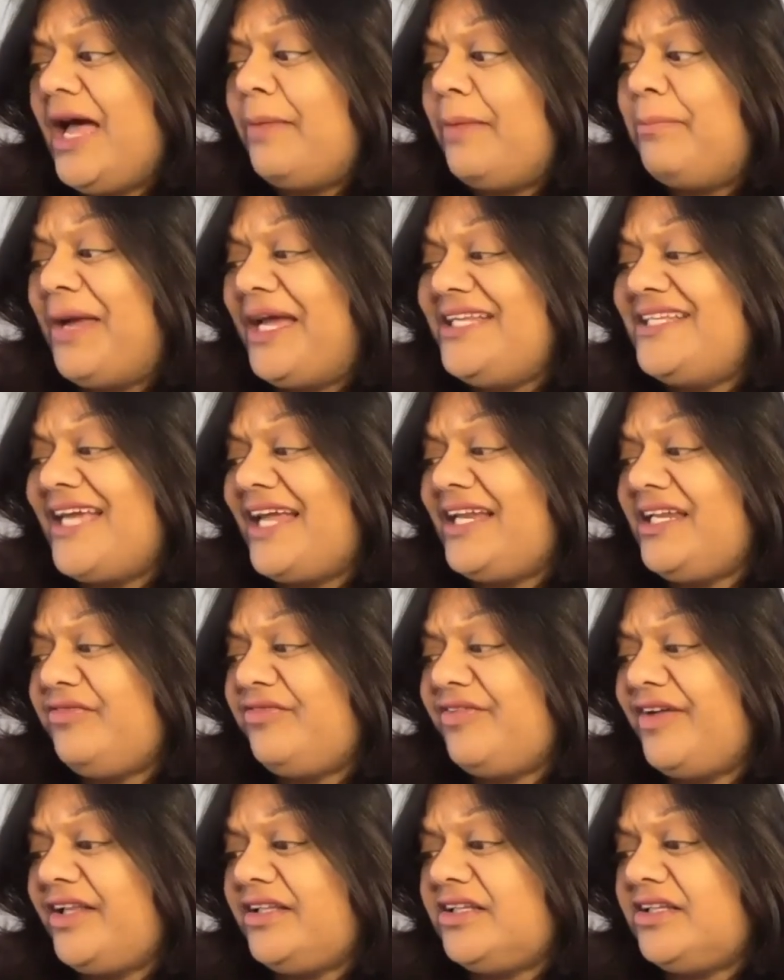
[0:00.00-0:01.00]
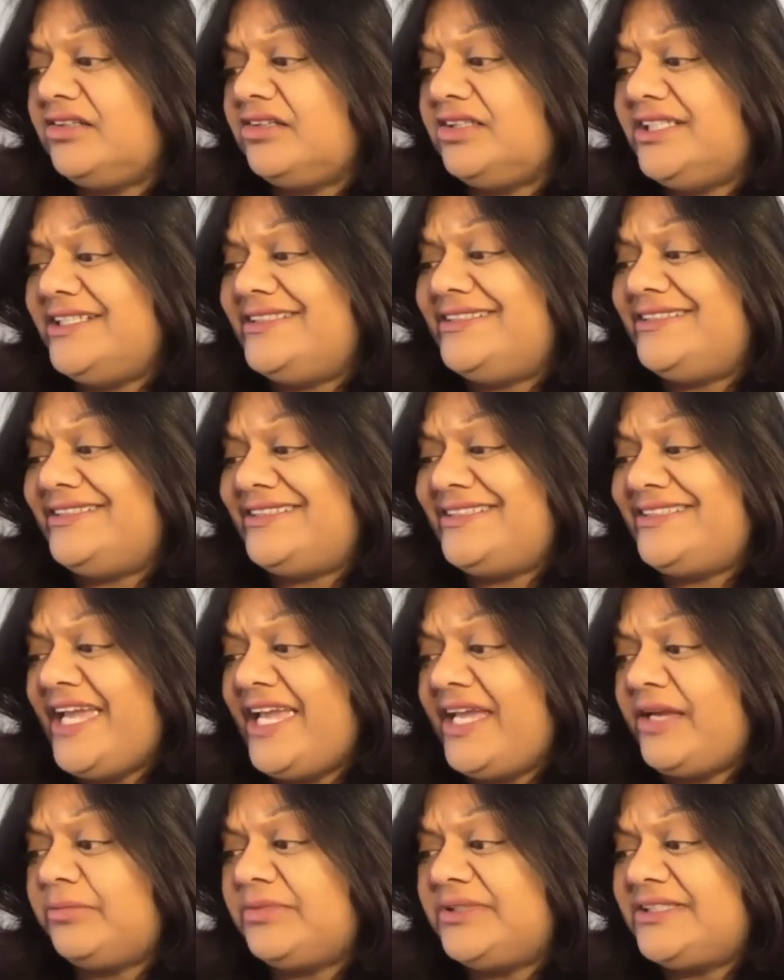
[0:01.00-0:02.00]
My daddy fell down these
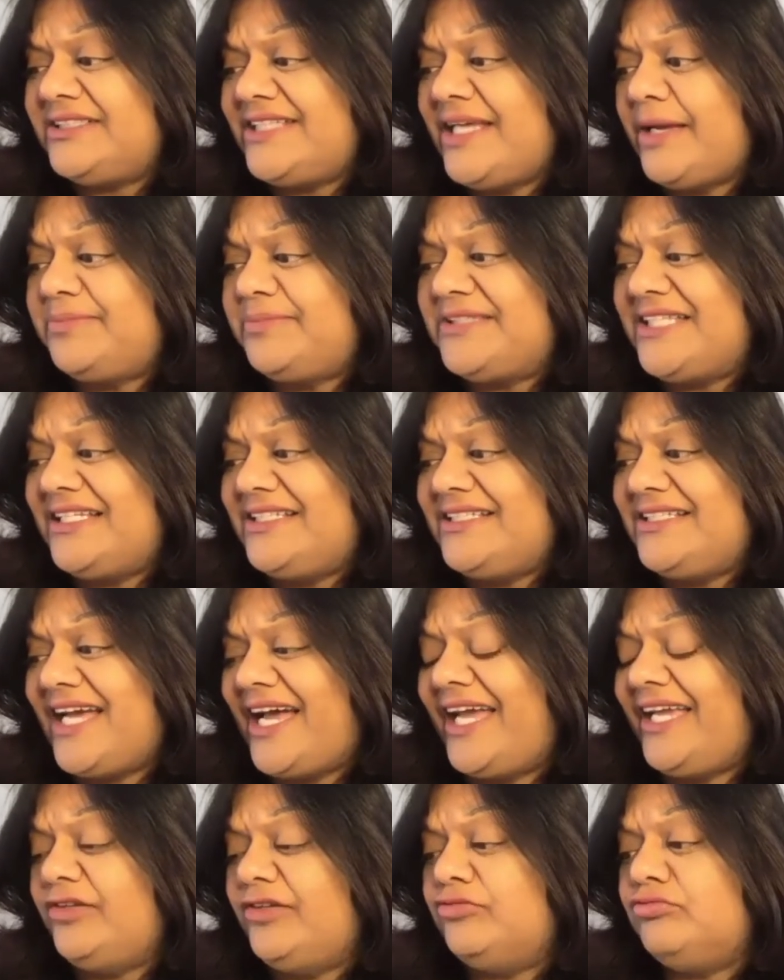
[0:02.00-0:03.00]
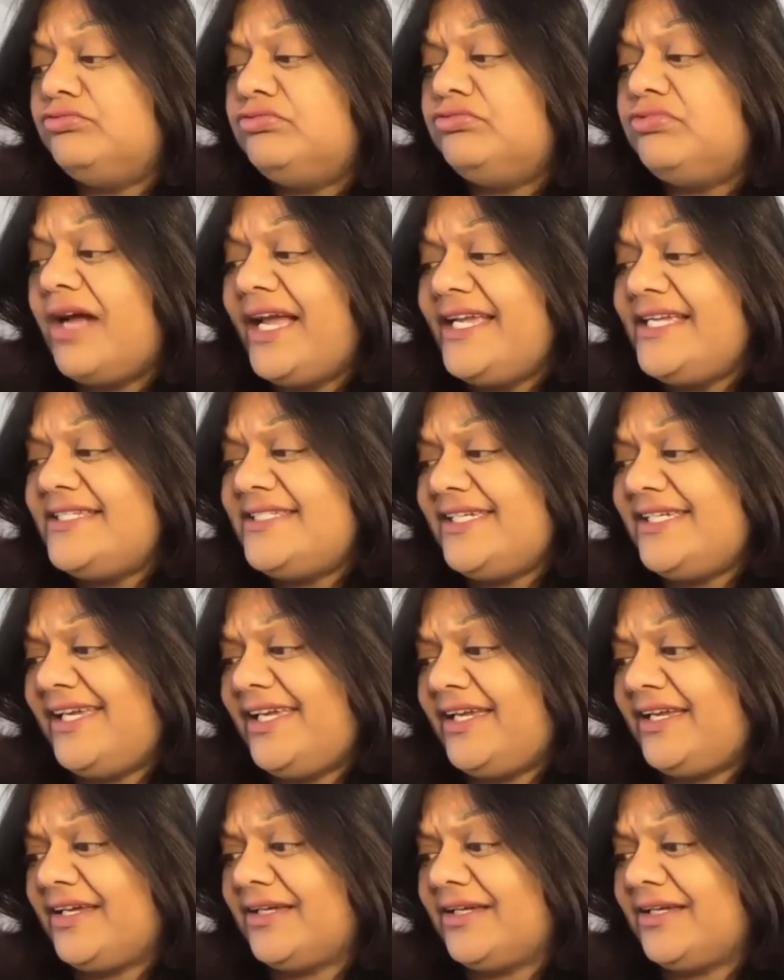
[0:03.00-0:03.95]
same steps and died right here.